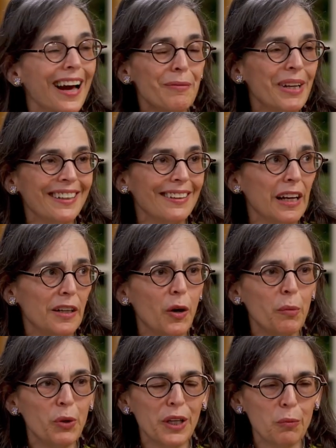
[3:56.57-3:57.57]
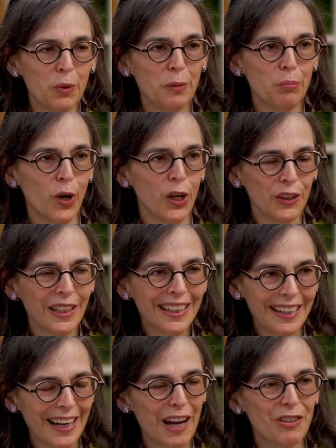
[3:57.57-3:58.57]
I mean, I, I, know I'm putting it pretty baldly,
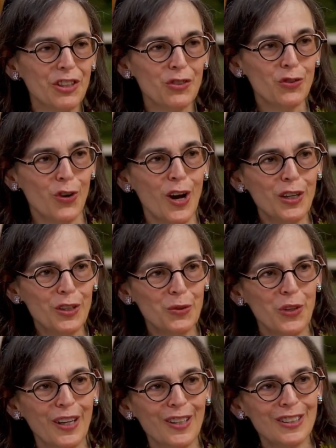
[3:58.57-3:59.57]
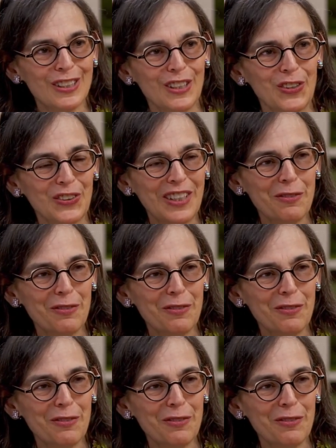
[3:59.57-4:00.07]
and I haven't drawn you there slowly